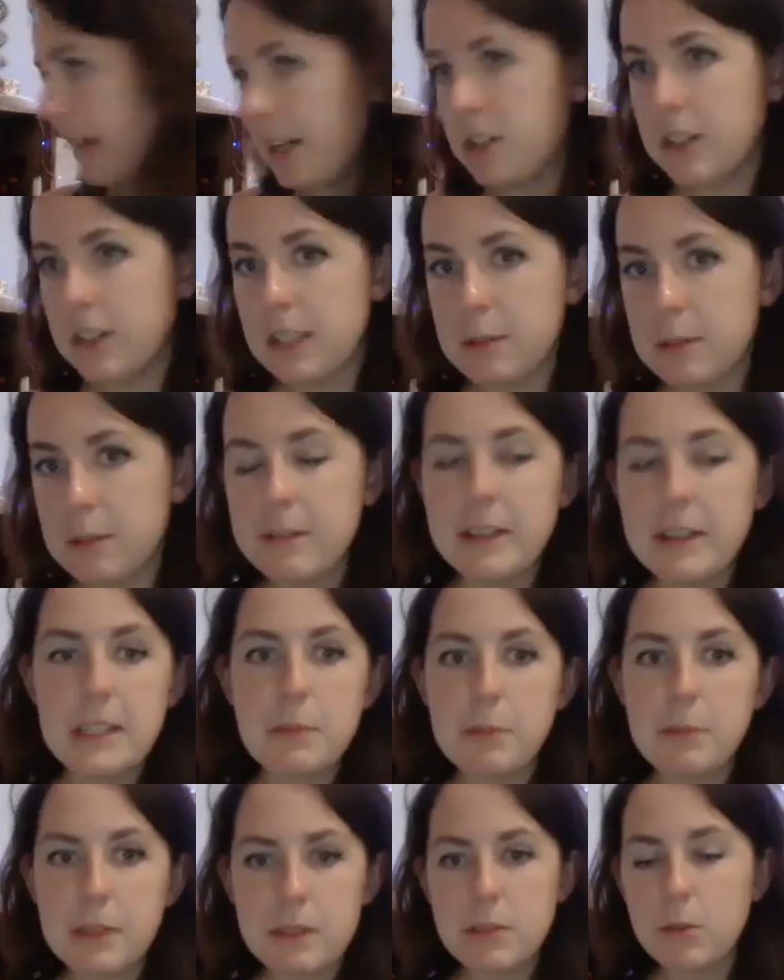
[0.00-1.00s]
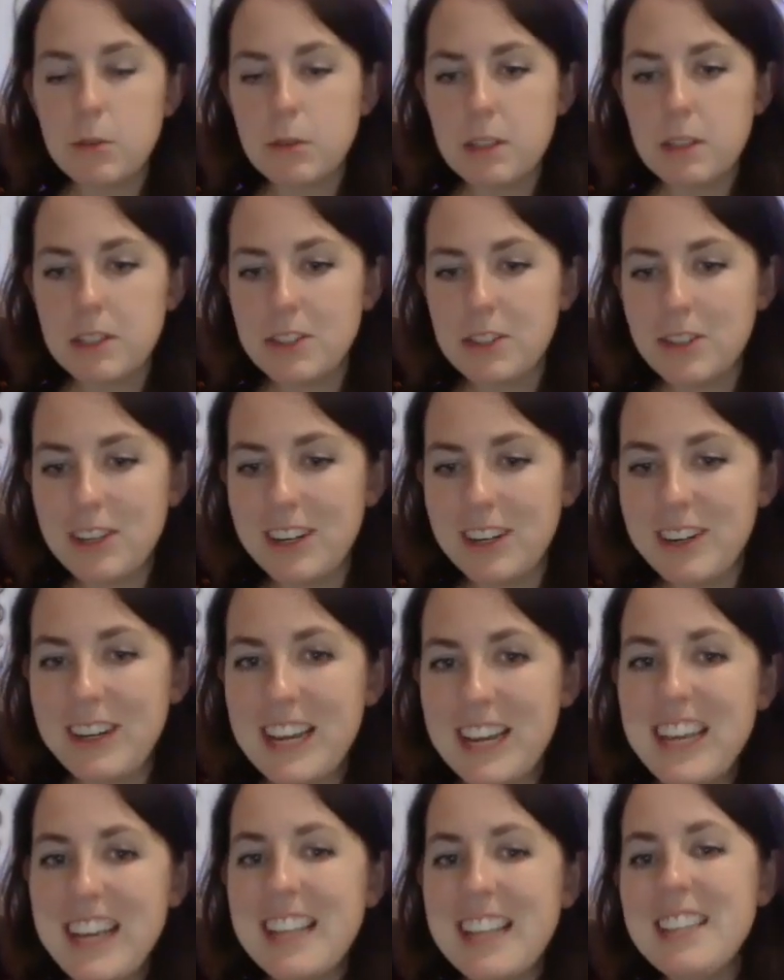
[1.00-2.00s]
to some of us, but it's totally true.
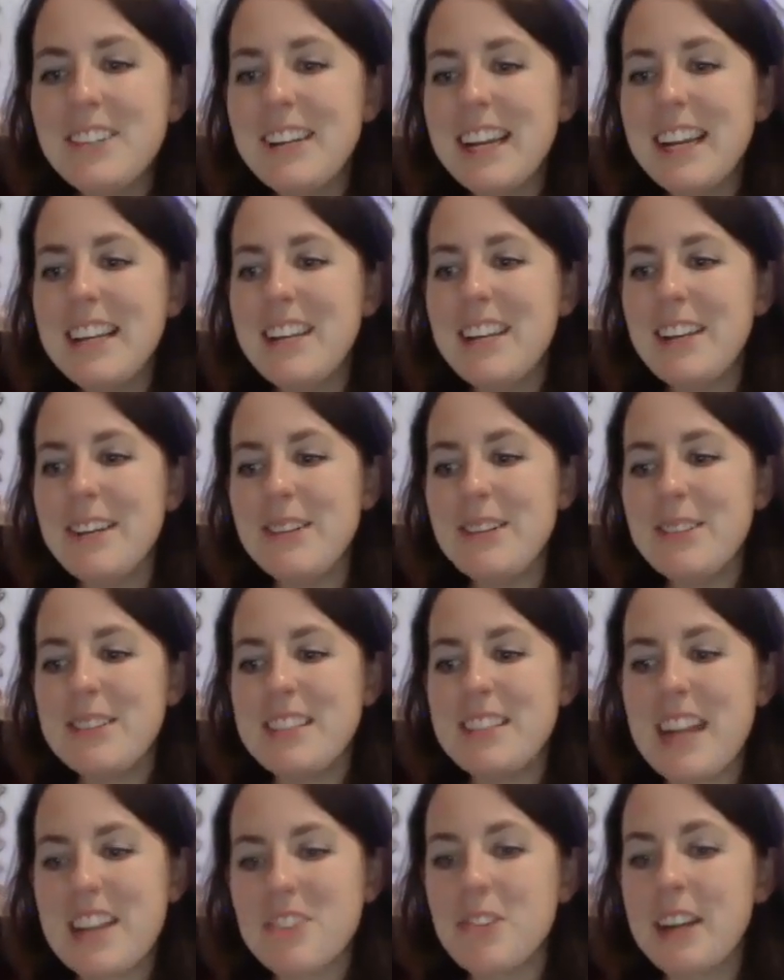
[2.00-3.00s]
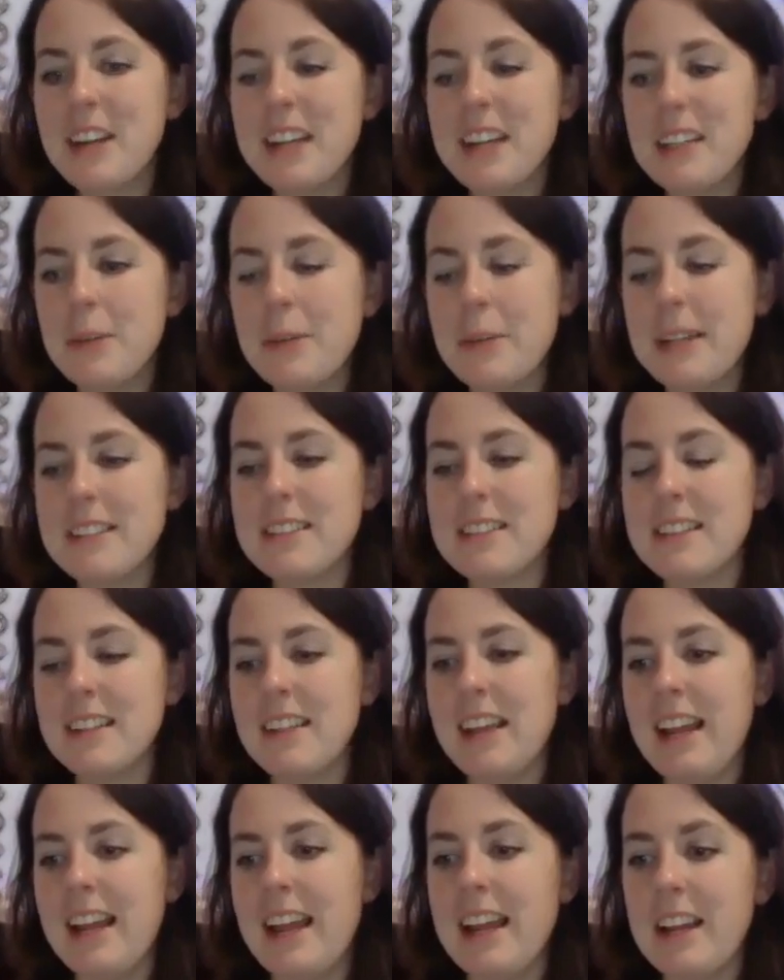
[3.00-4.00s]
You can use natural elements
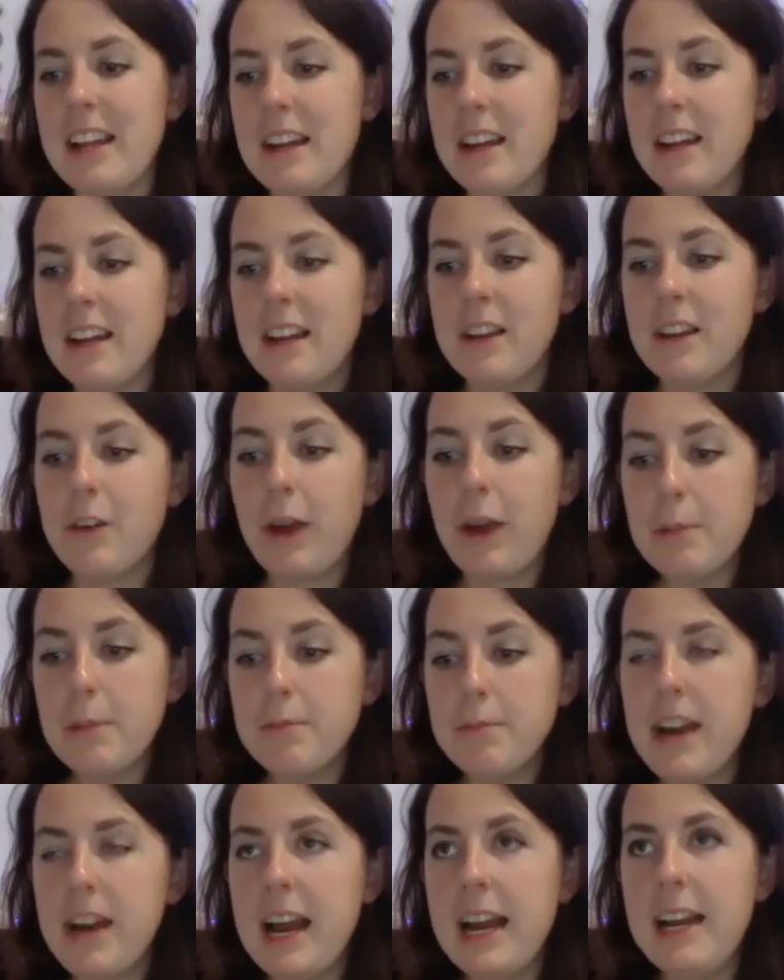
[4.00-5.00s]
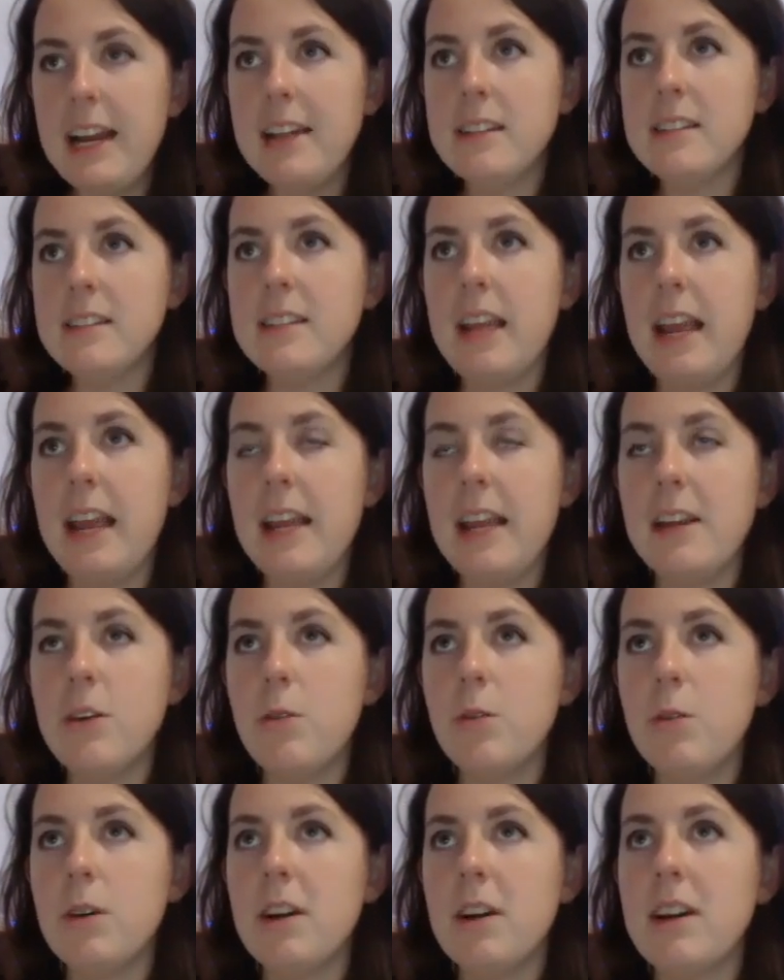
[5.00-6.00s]
like grapevines,
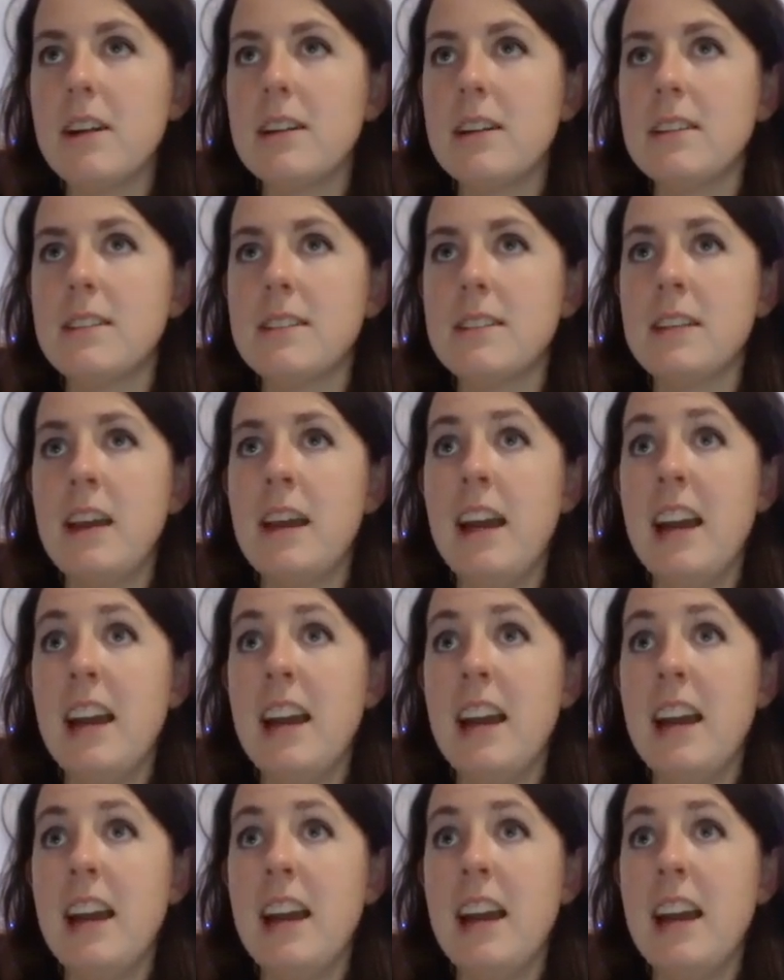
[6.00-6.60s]
acorns.